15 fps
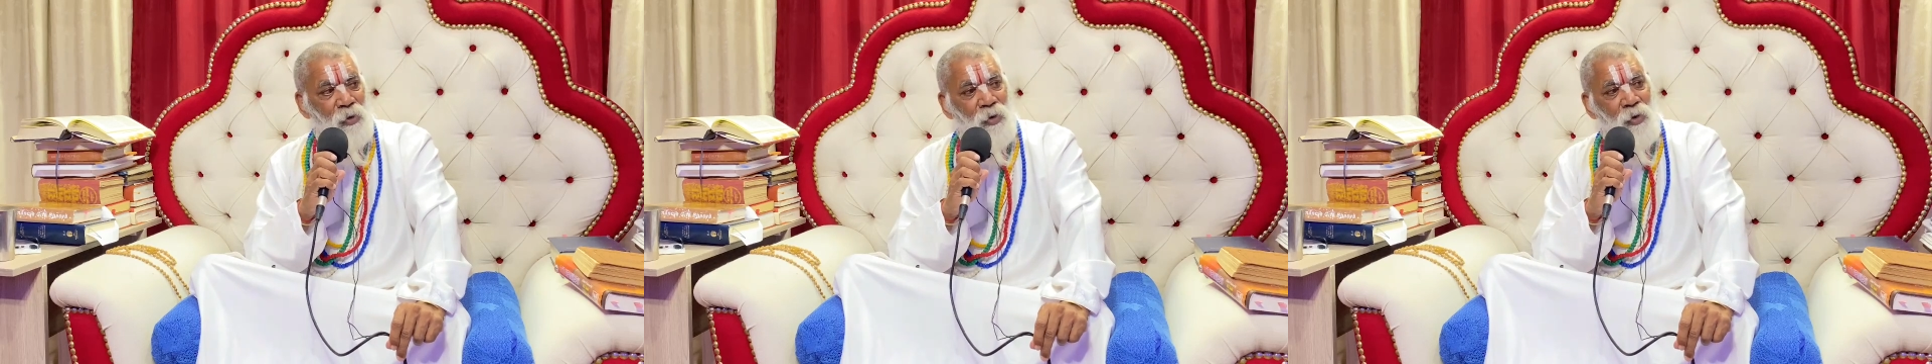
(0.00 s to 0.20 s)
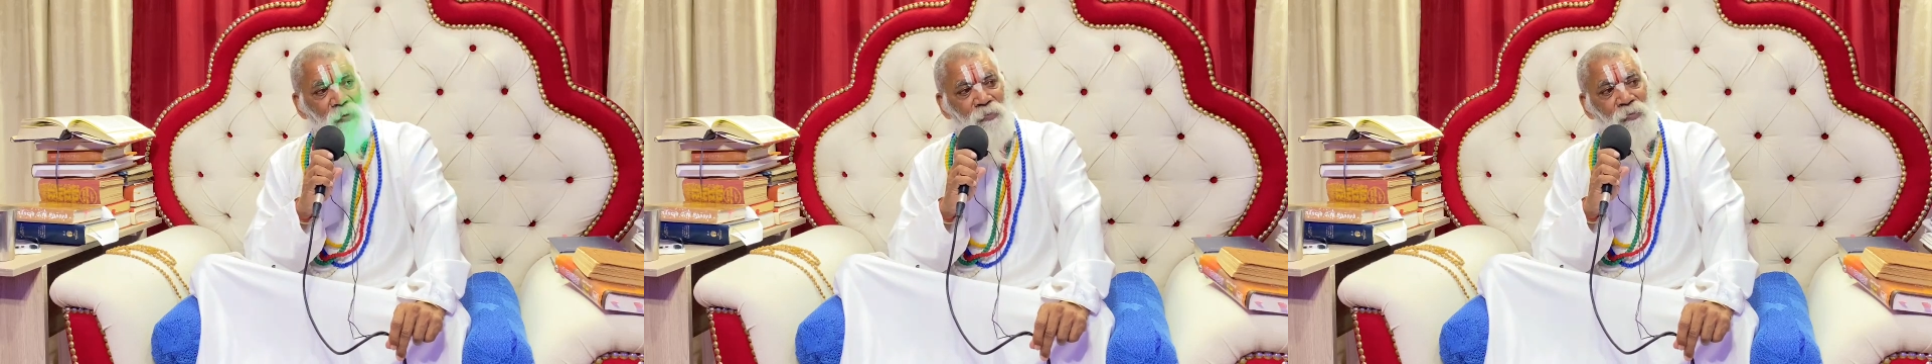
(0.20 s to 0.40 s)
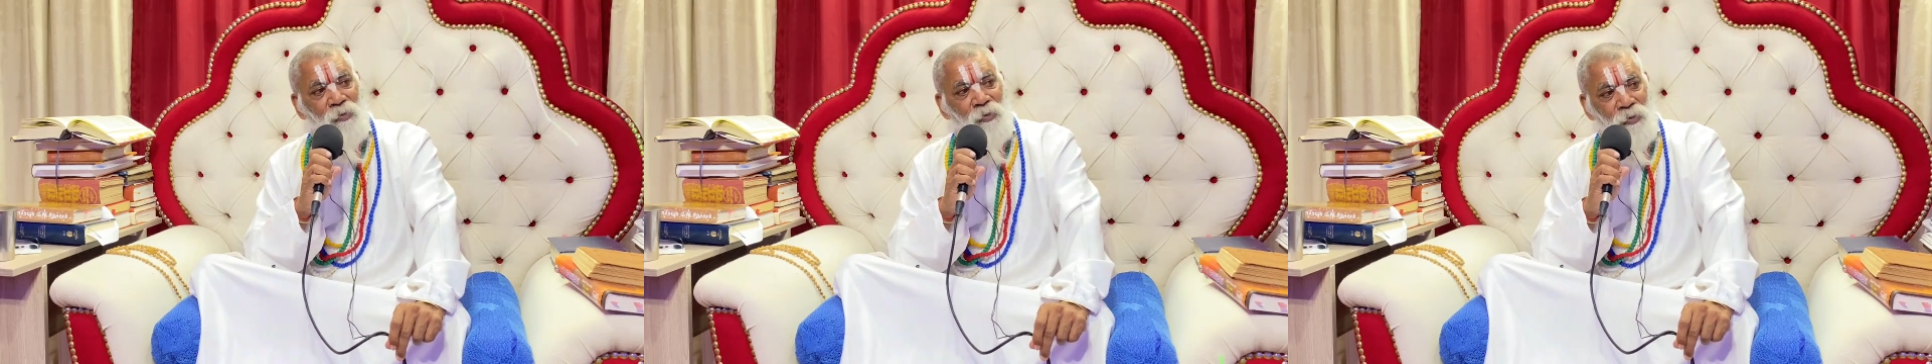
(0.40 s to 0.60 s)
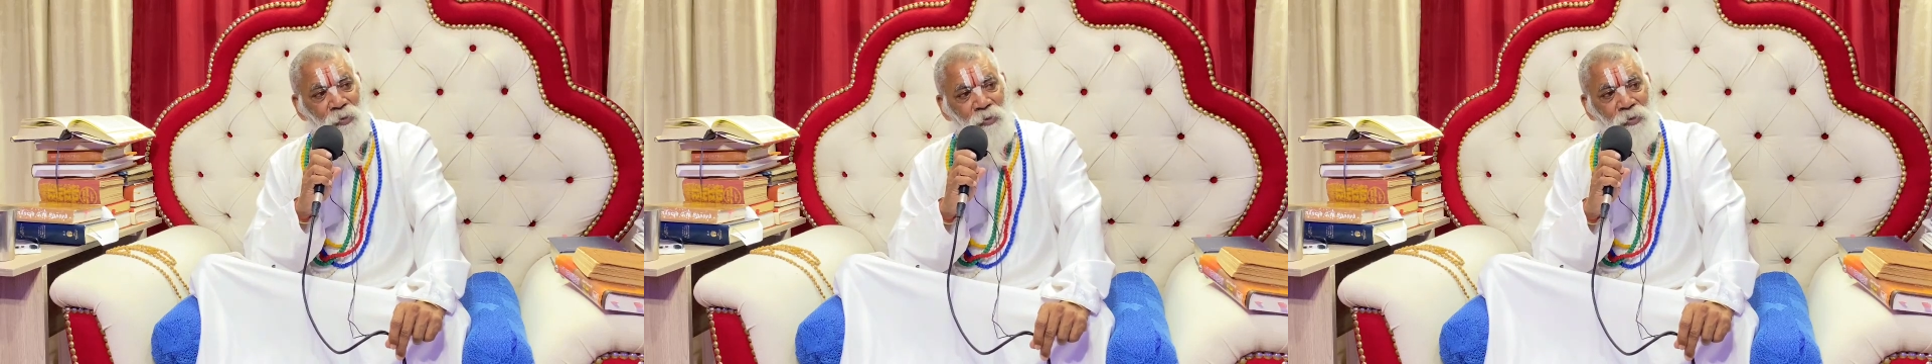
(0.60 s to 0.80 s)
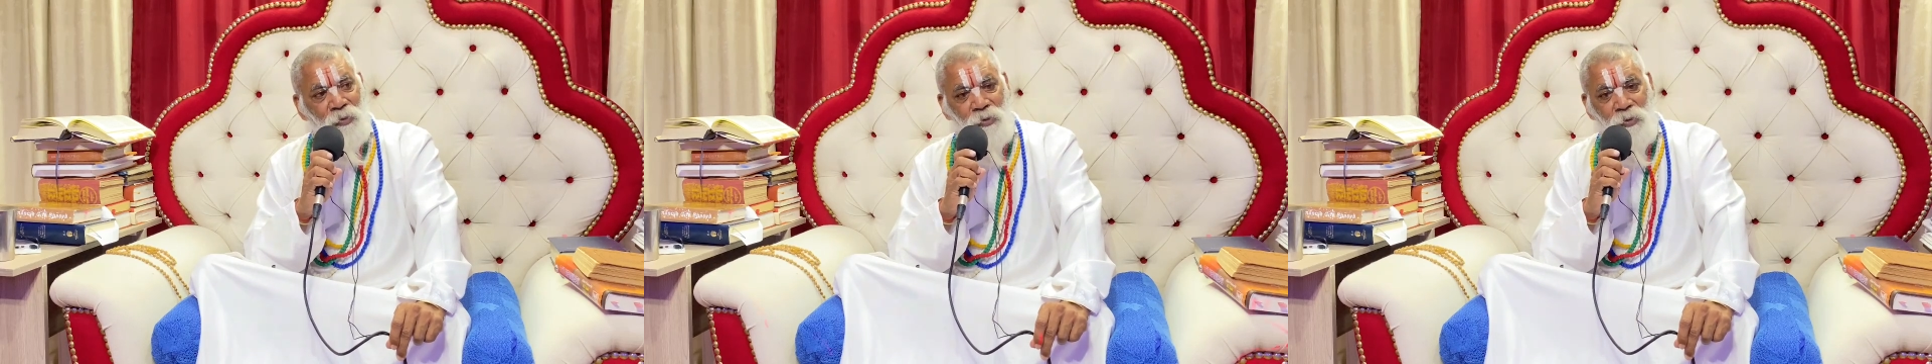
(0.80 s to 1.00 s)
of
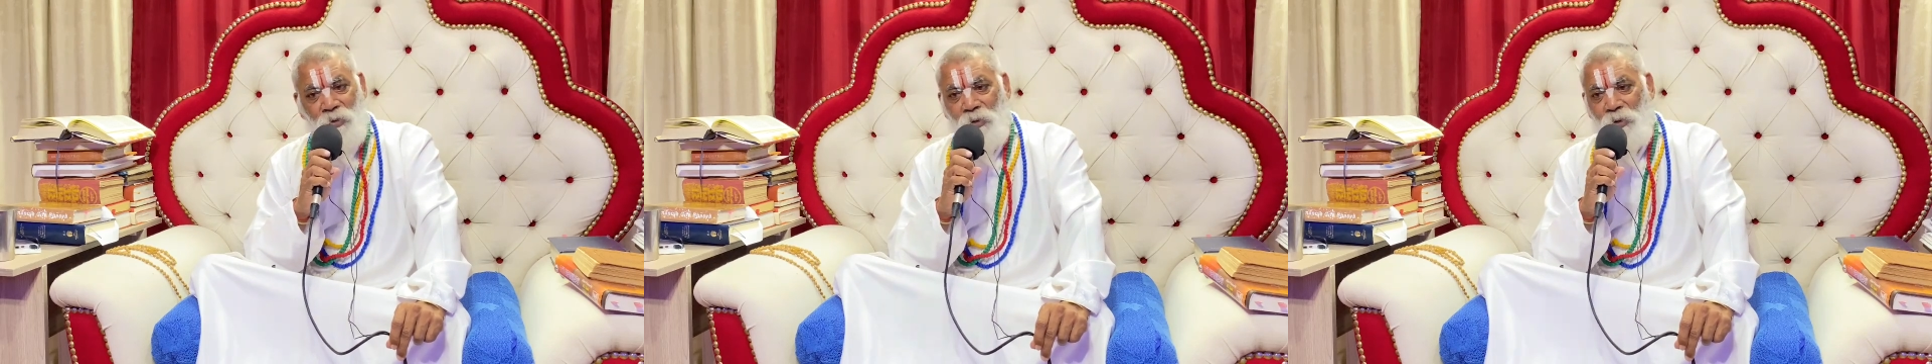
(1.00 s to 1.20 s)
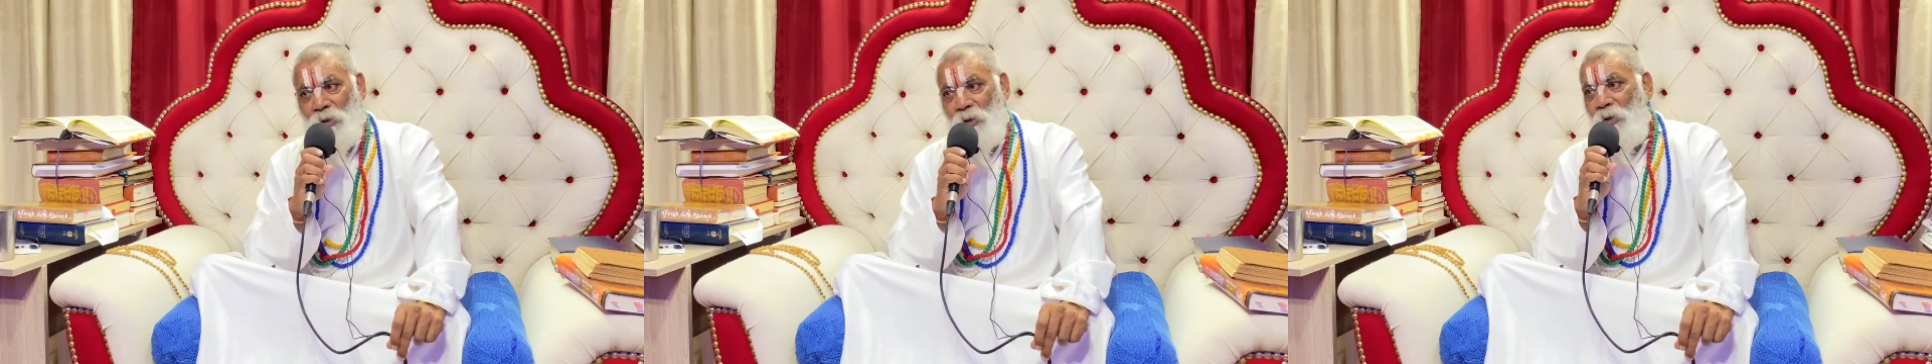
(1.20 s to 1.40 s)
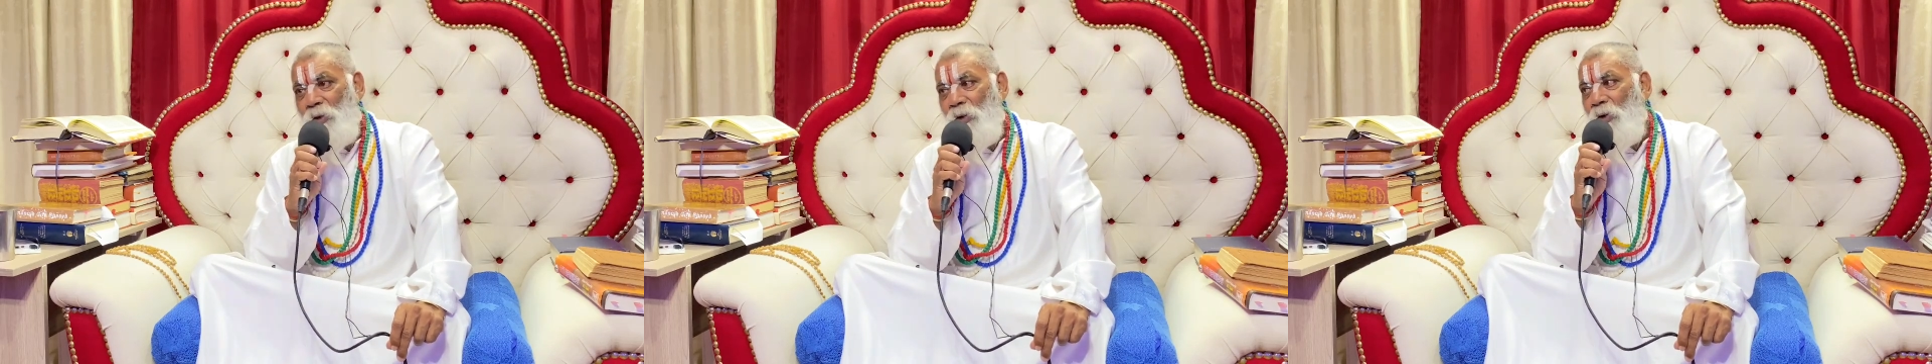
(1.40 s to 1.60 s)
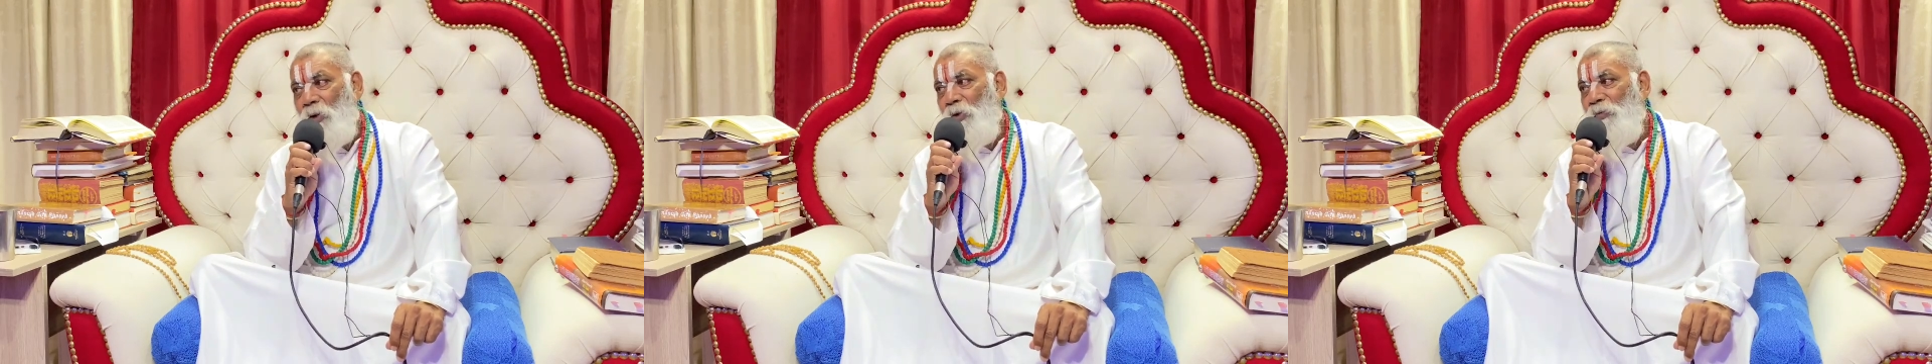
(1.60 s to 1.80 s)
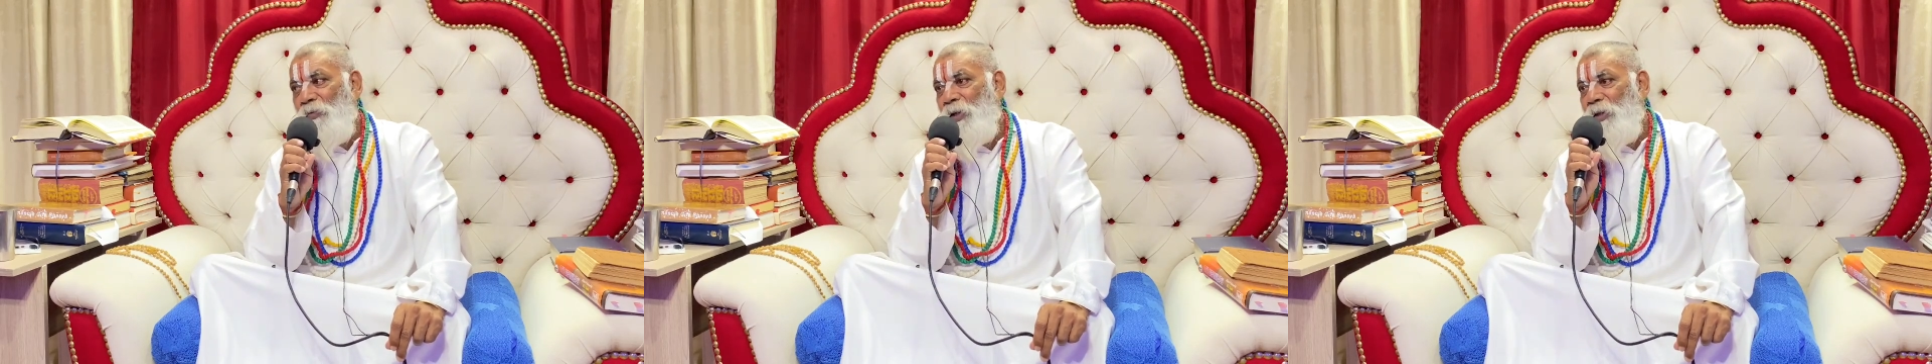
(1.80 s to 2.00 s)
gurus
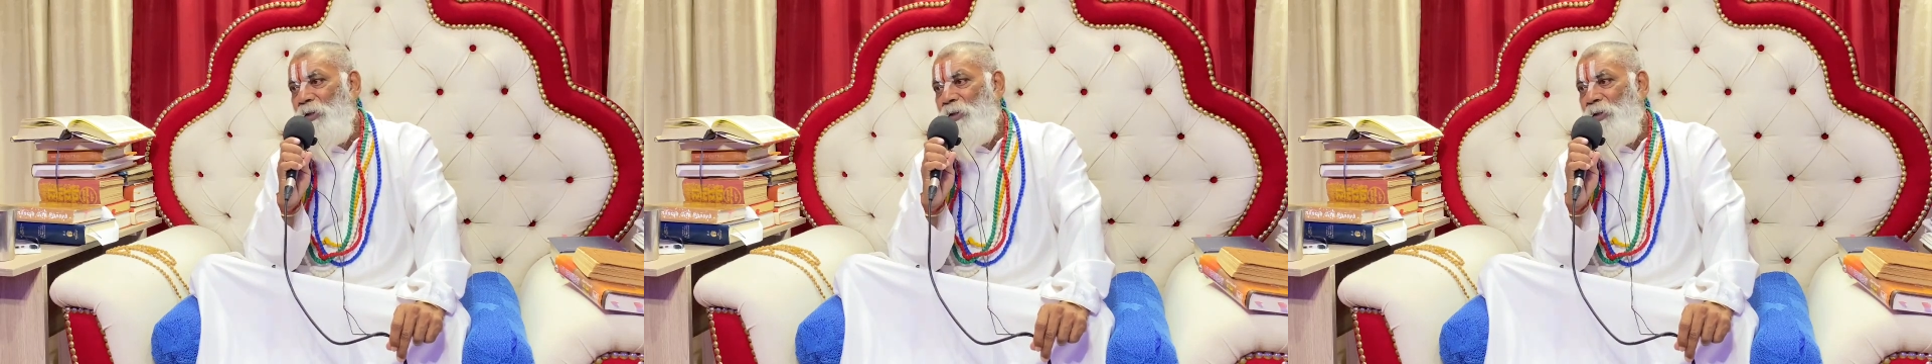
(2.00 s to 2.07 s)
over